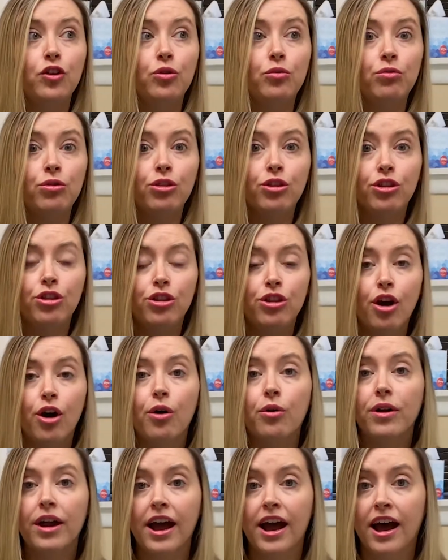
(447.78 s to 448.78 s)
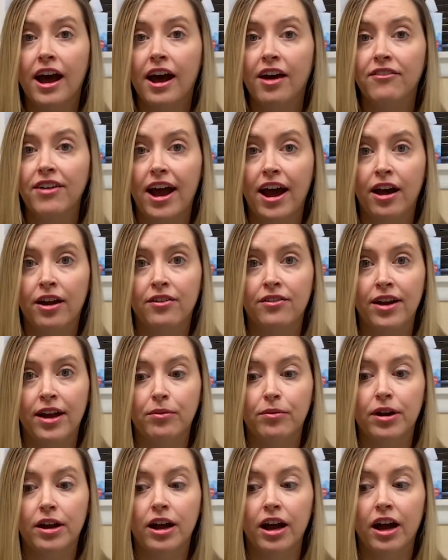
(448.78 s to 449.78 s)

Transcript: you don't have out of network